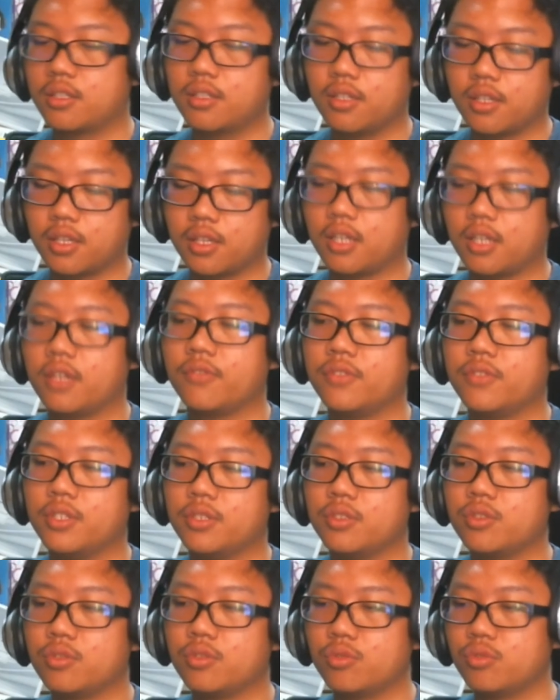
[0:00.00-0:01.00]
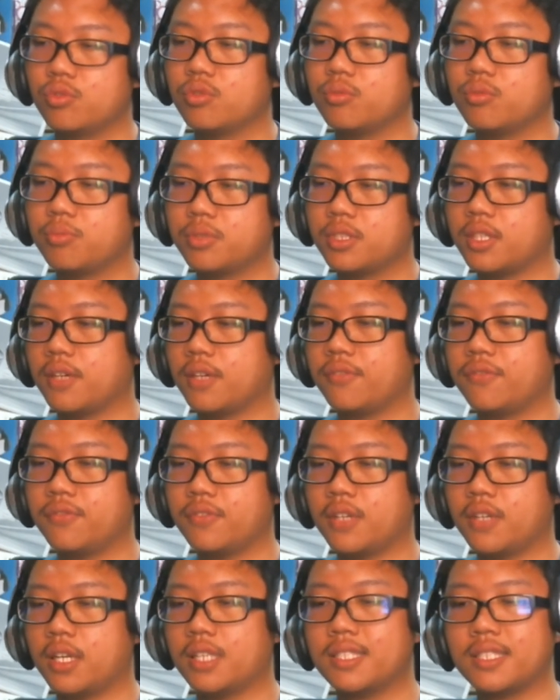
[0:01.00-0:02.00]
YouTube stuff
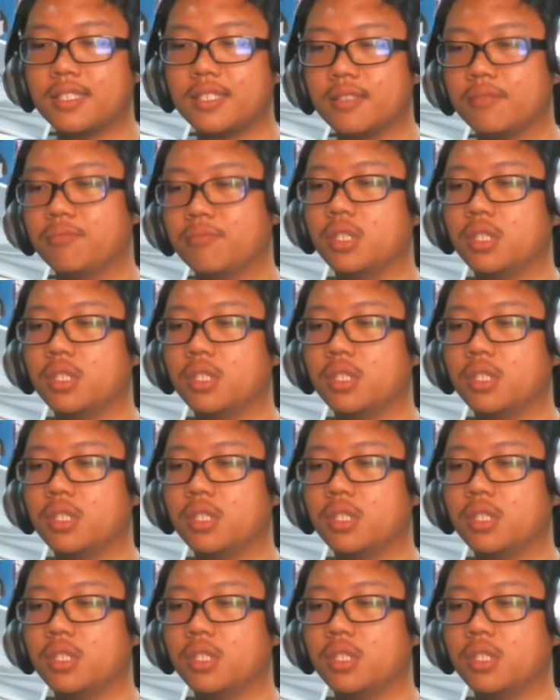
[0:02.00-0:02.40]
hasn't